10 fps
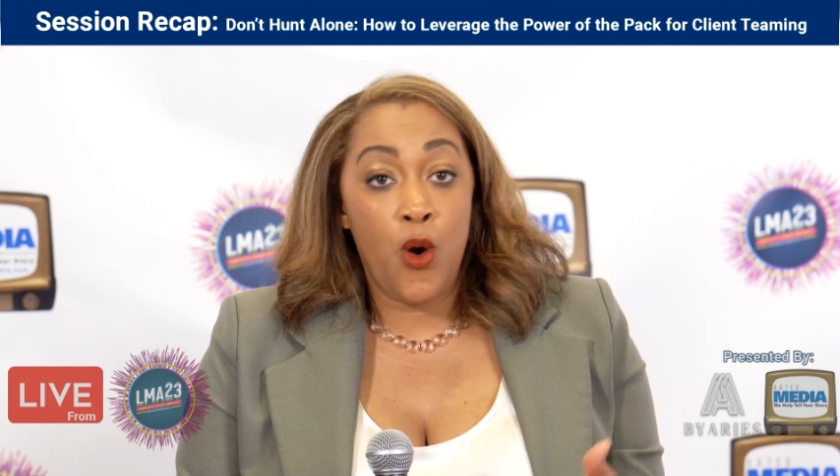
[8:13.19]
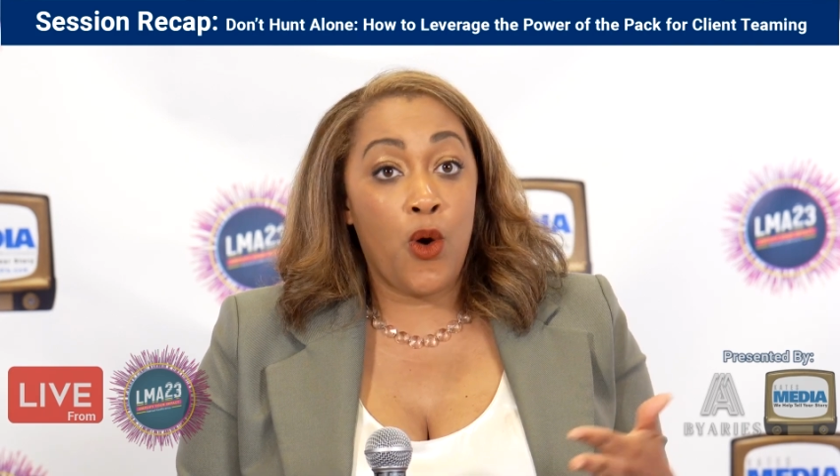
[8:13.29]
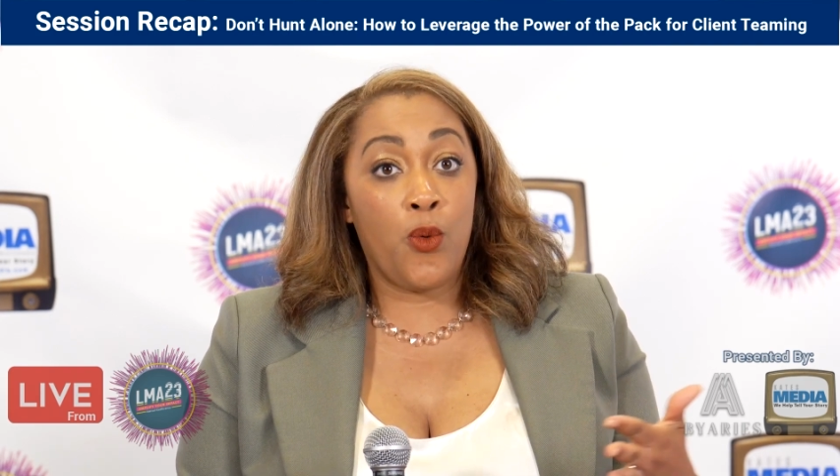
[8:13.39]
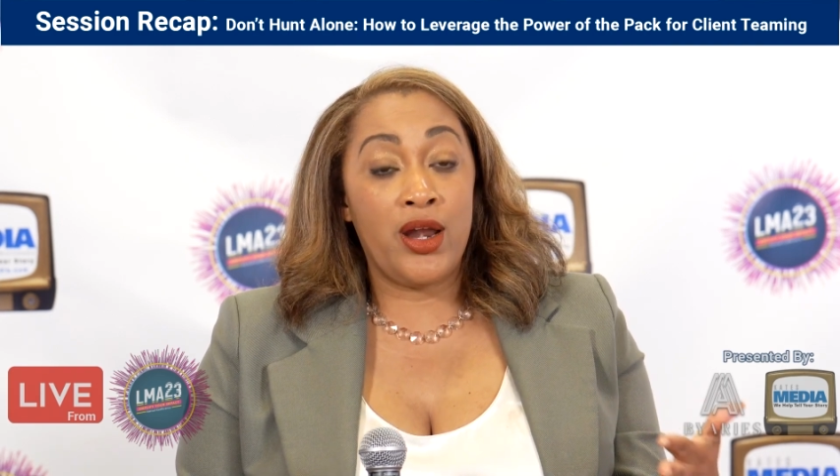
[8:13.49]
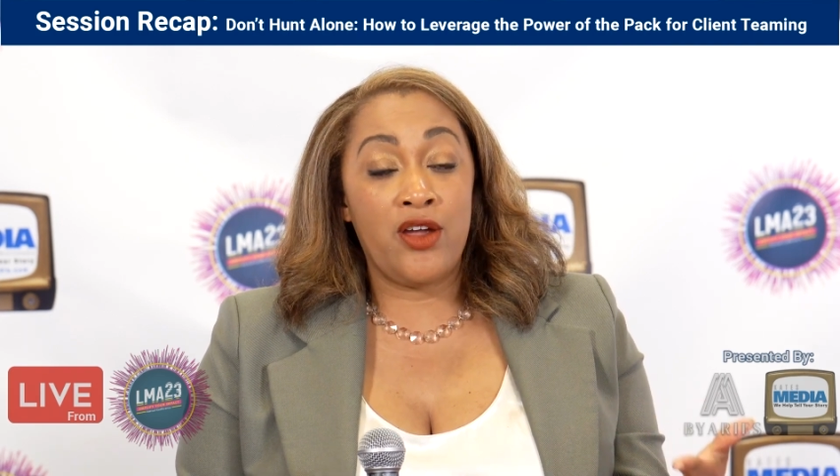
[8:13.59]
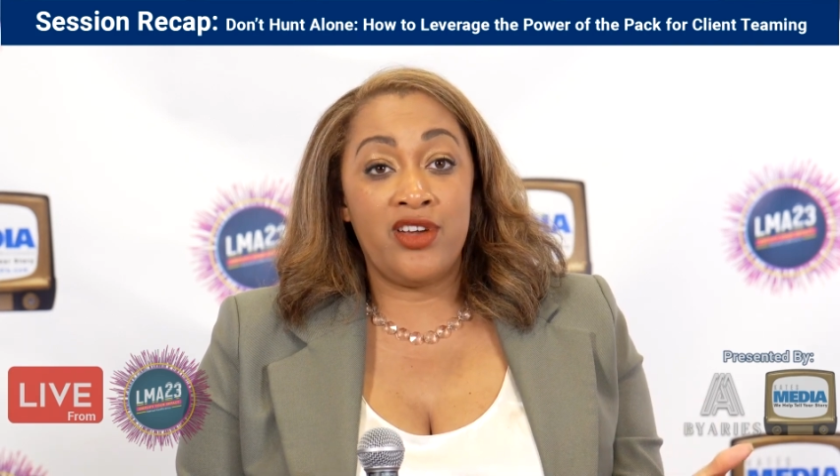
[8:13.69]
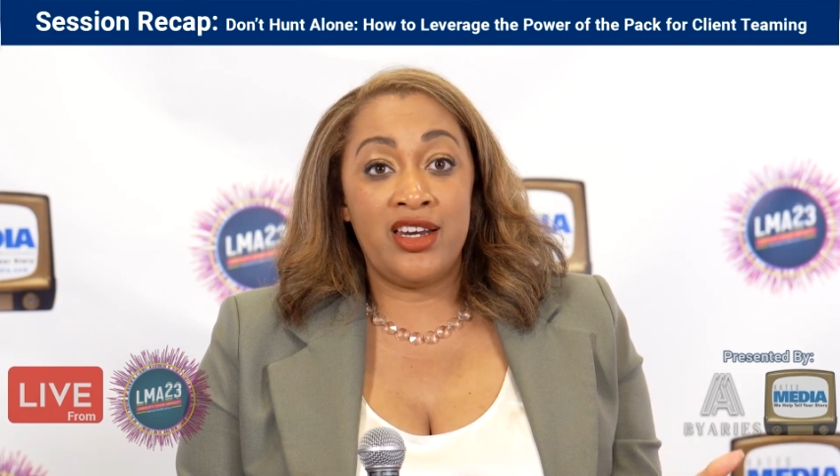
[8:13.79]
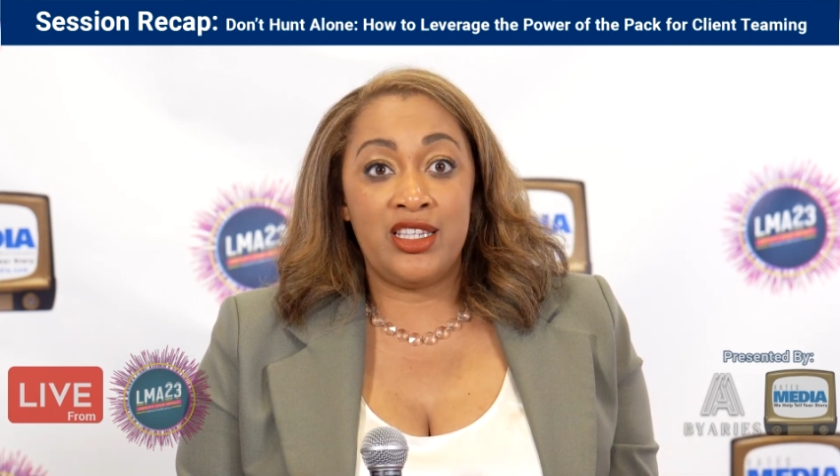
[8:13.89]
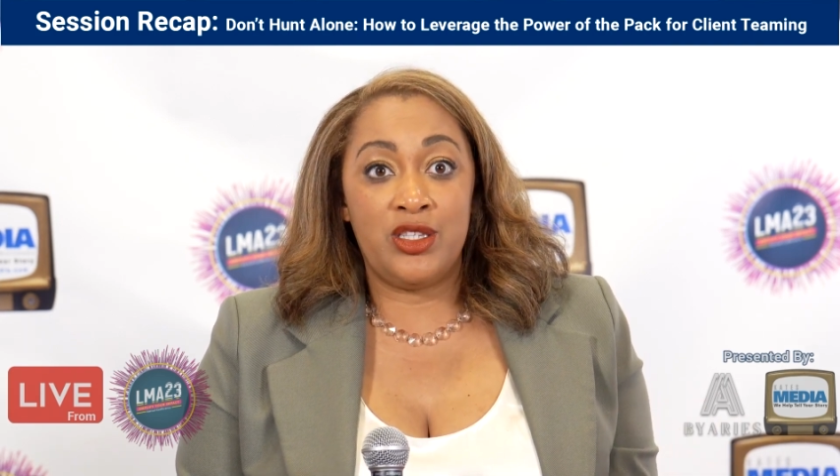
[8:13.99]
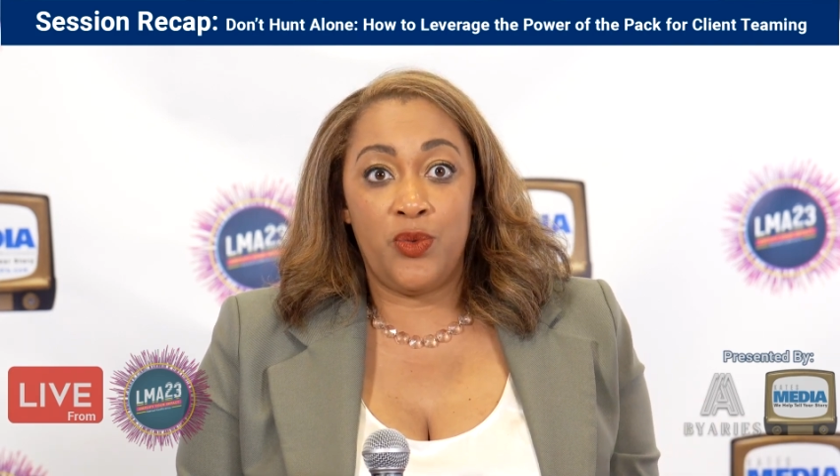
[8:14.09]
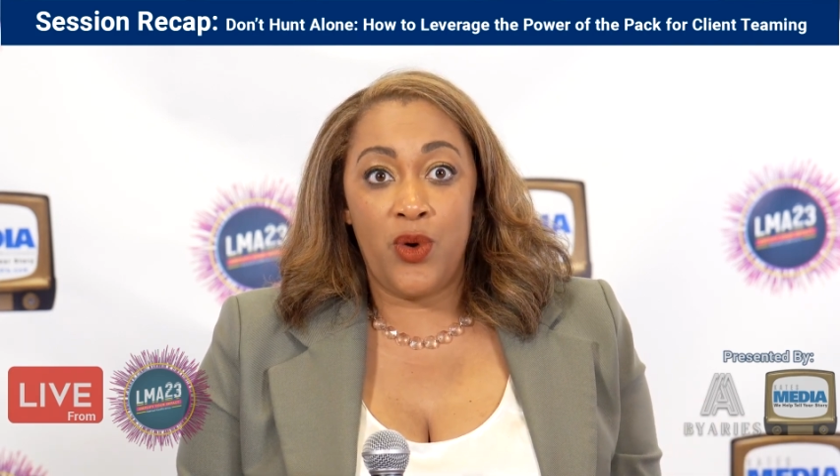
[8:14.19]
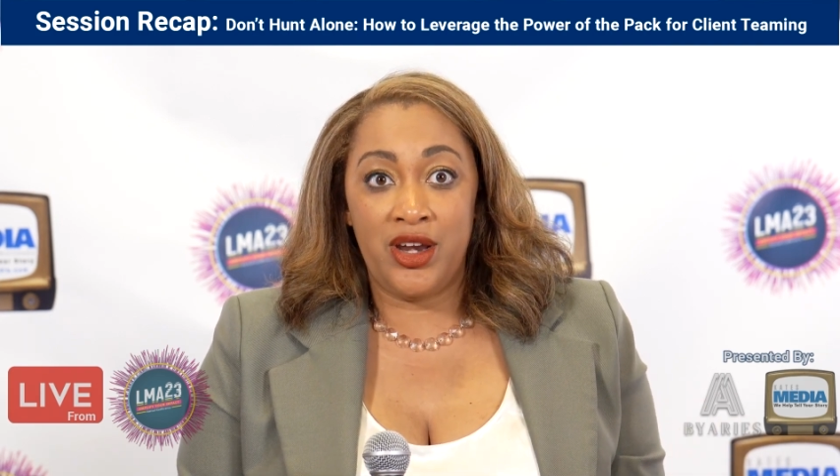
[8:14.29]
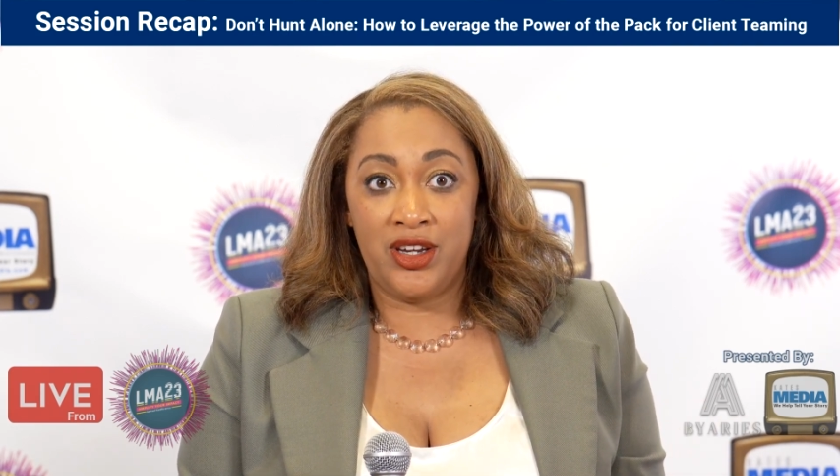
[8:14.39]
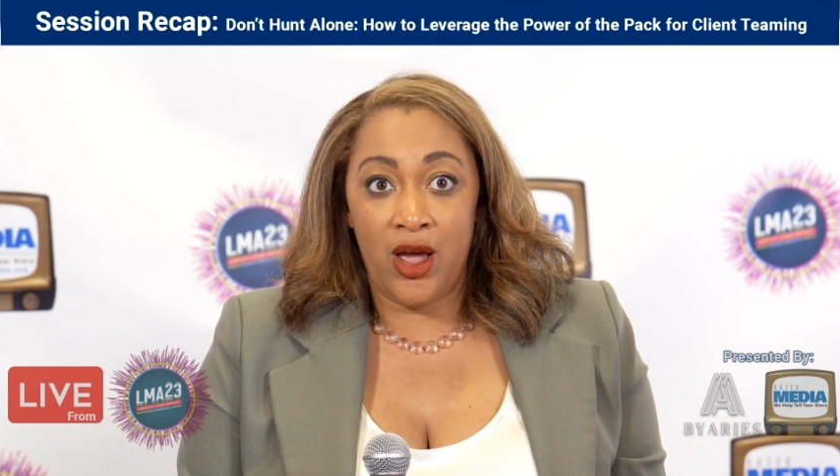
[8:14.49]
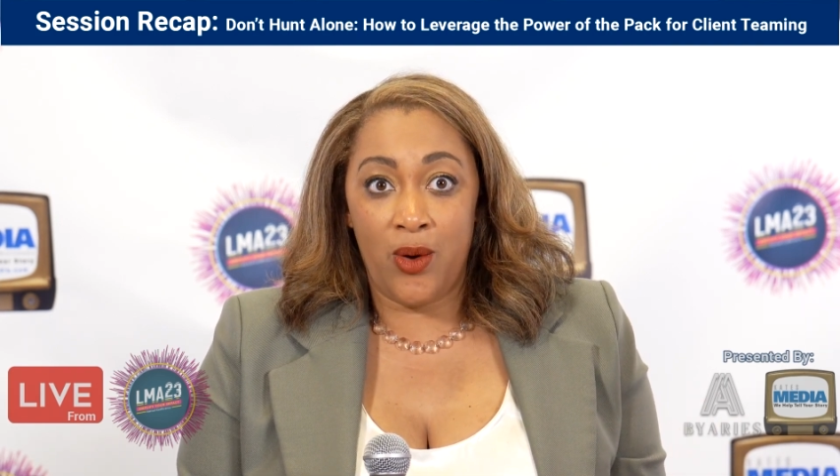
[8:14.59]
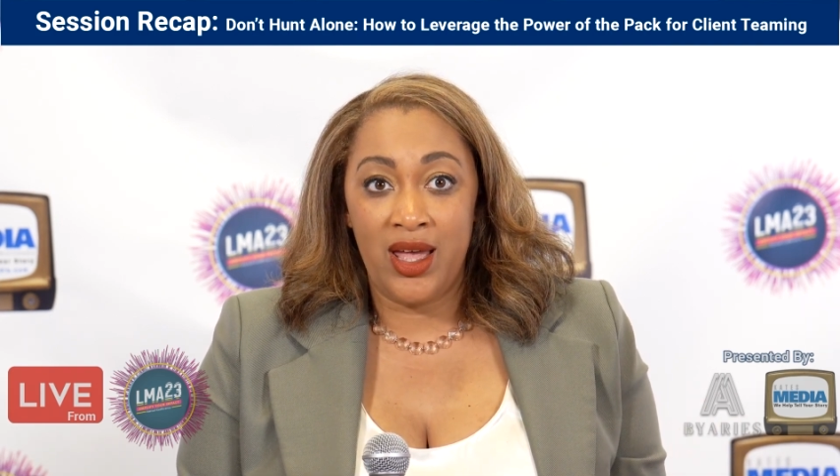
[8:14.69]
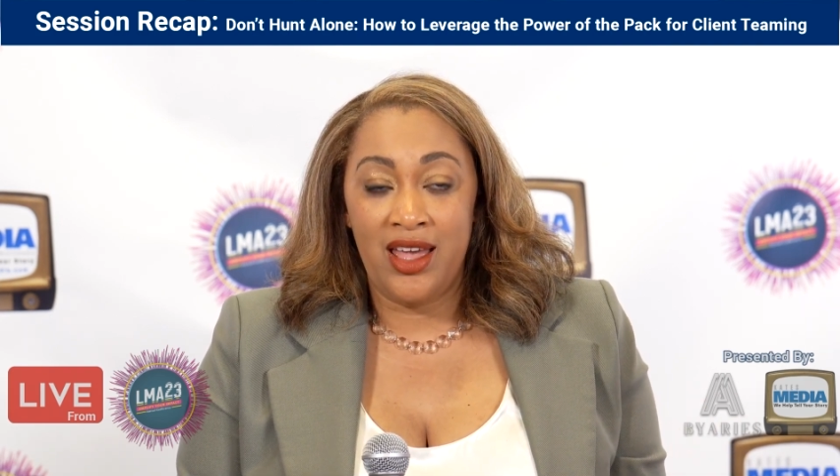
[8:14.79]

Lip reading: or whatever it is you want to know.